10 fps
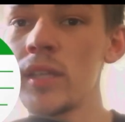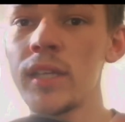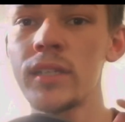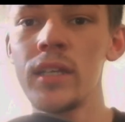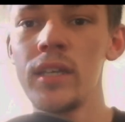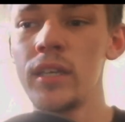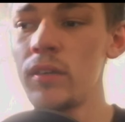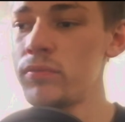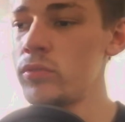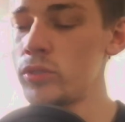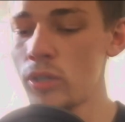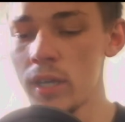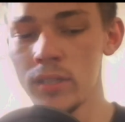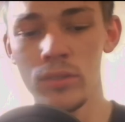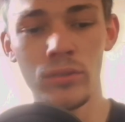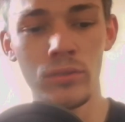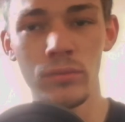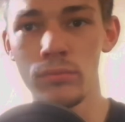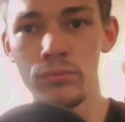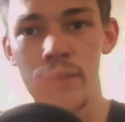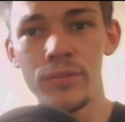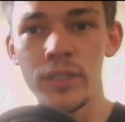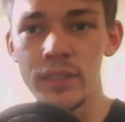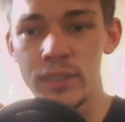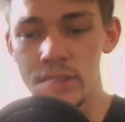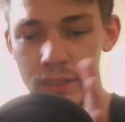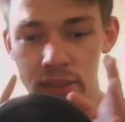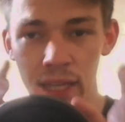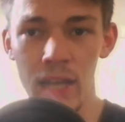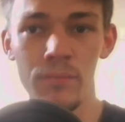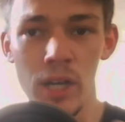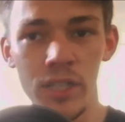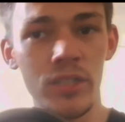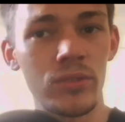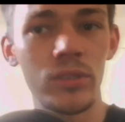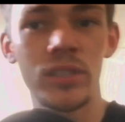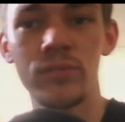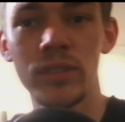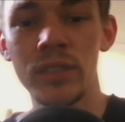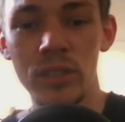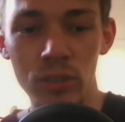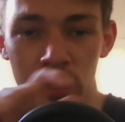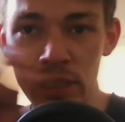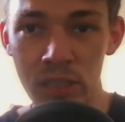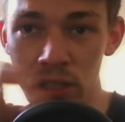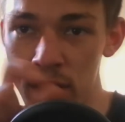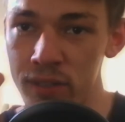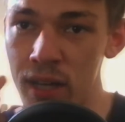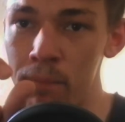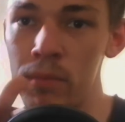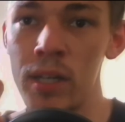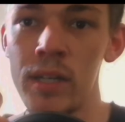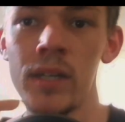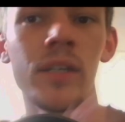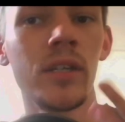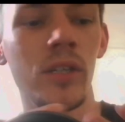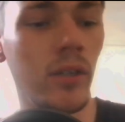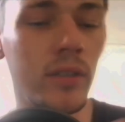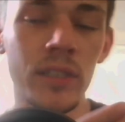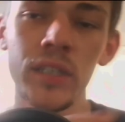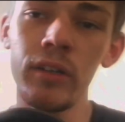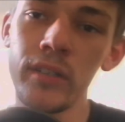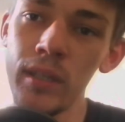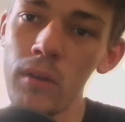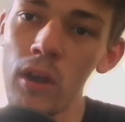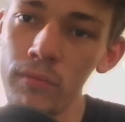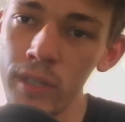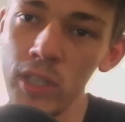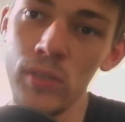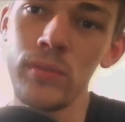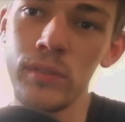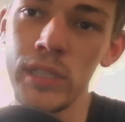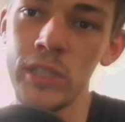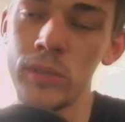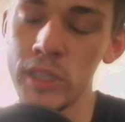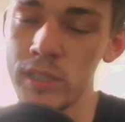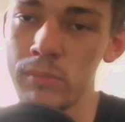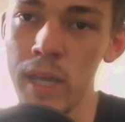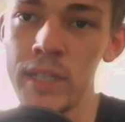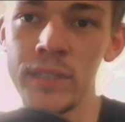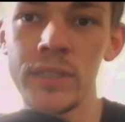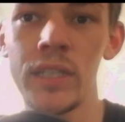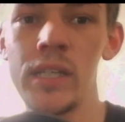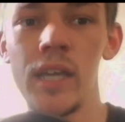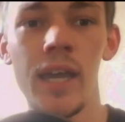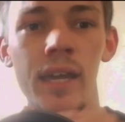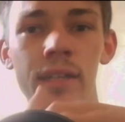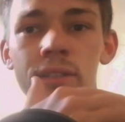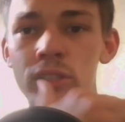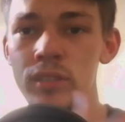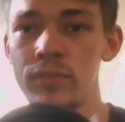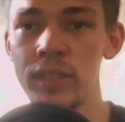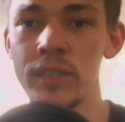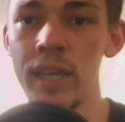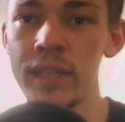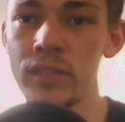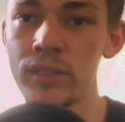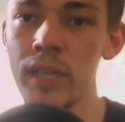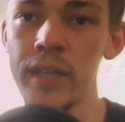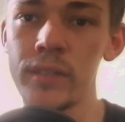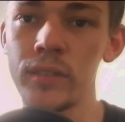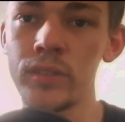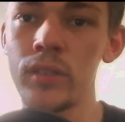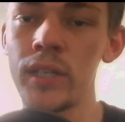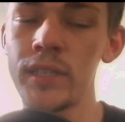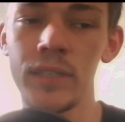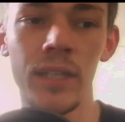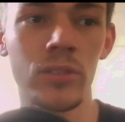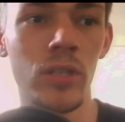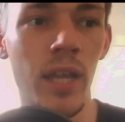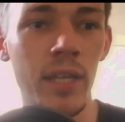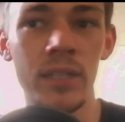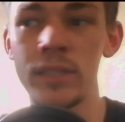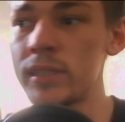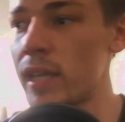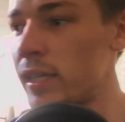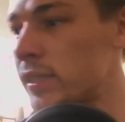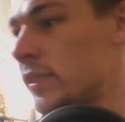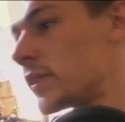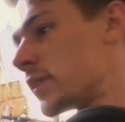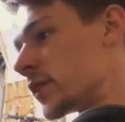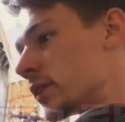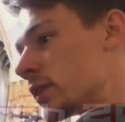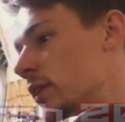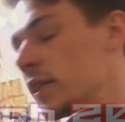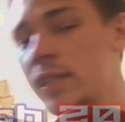that if you're trying to reference the calibration to a certificate, you at least have a number. You got the serial number of the UUT, which is the balance, and a certificate date cycle. So let's say today's date is the